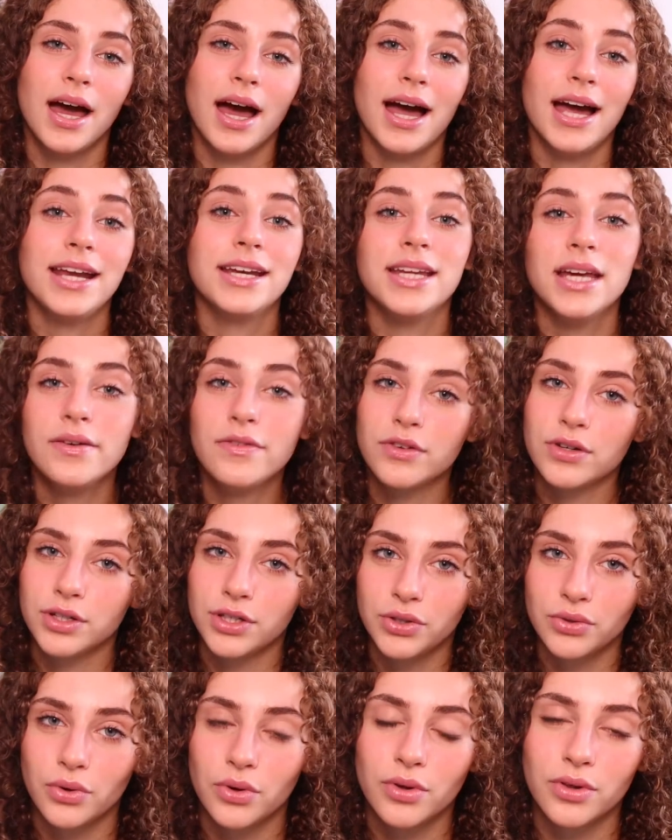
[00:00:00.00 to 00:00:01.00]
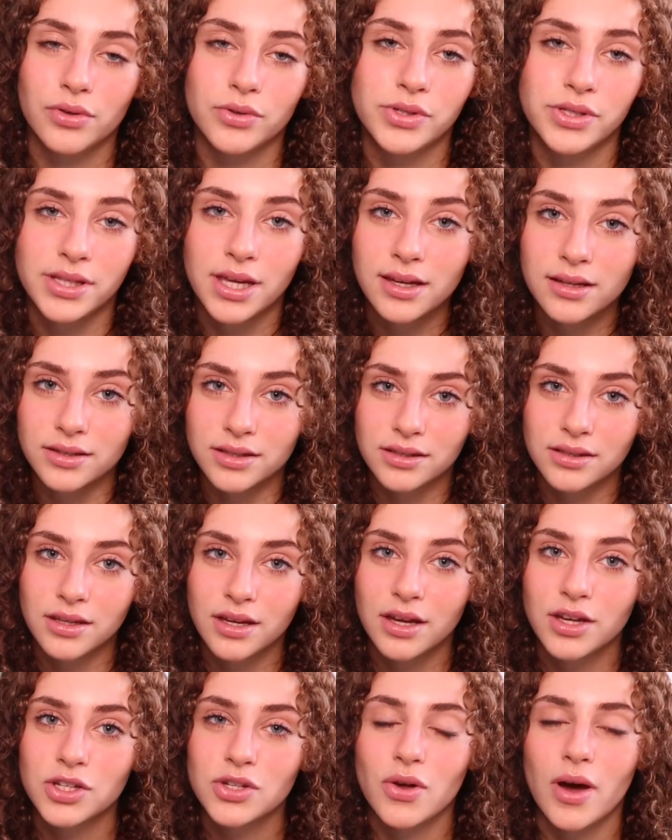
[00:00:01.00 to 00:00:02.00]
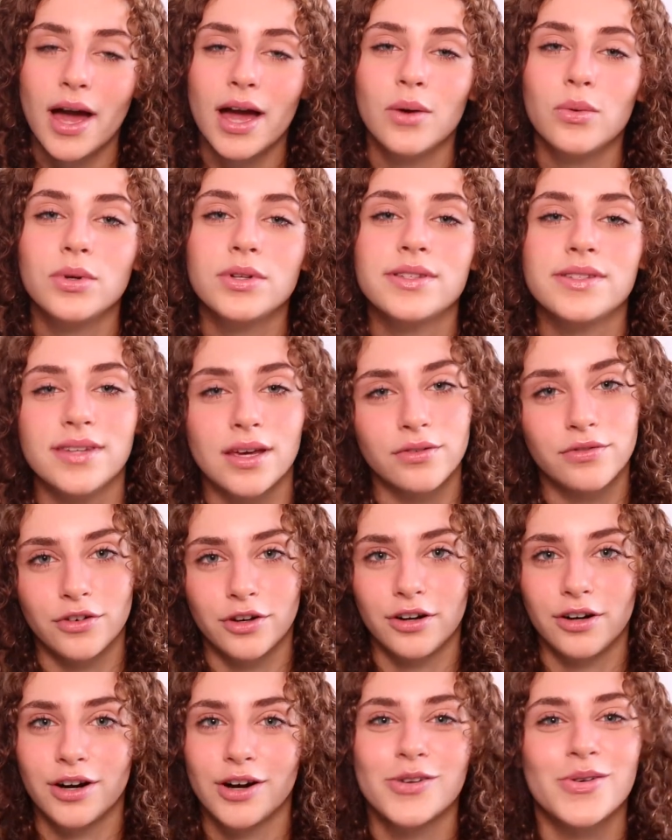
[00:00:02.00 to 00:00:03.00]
I never knew all those things. So I would suffer